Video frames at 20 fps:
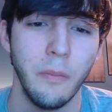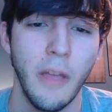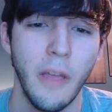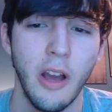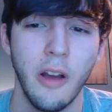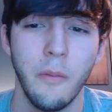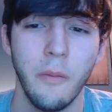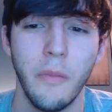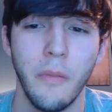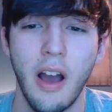
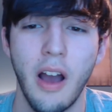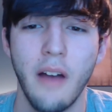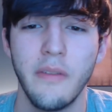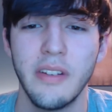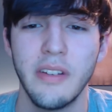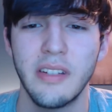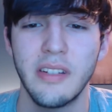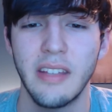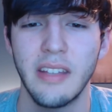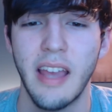
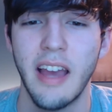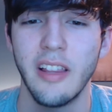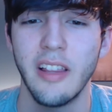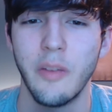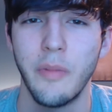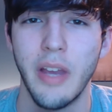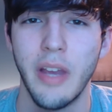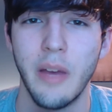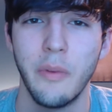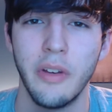Obviously,
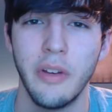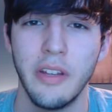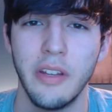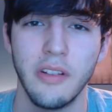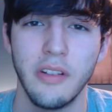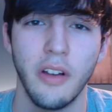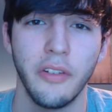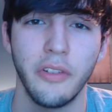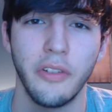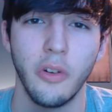Alabama is
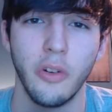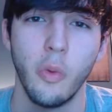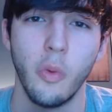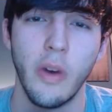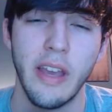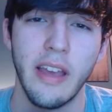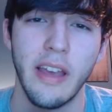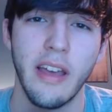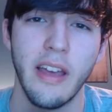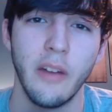also way
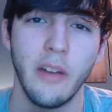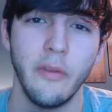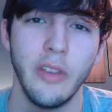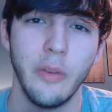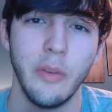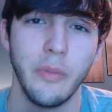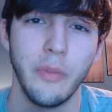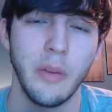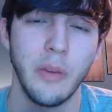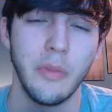ahead of them,
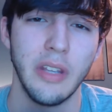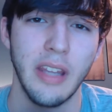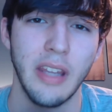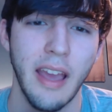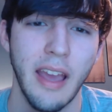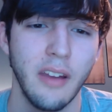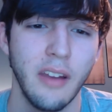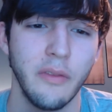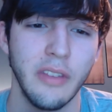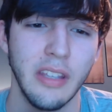but I mean
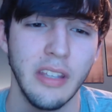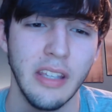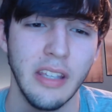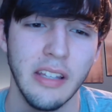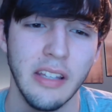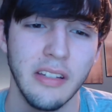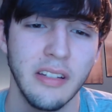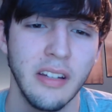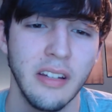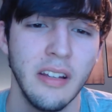out of the
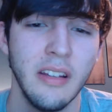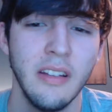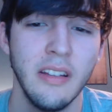East,